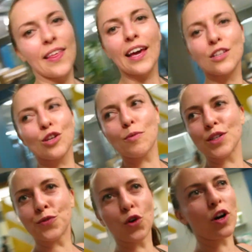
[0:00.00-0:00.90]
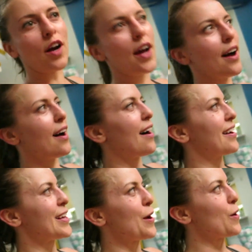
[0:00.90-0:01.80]
thank you so much for,
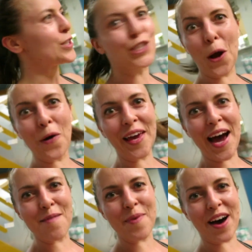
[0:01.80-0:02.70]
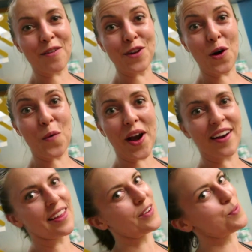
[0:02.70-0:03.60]
showing up out of
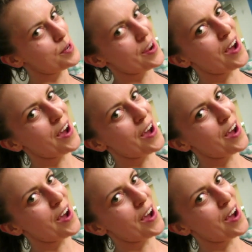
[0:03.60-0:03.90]
nowhere. That was pretty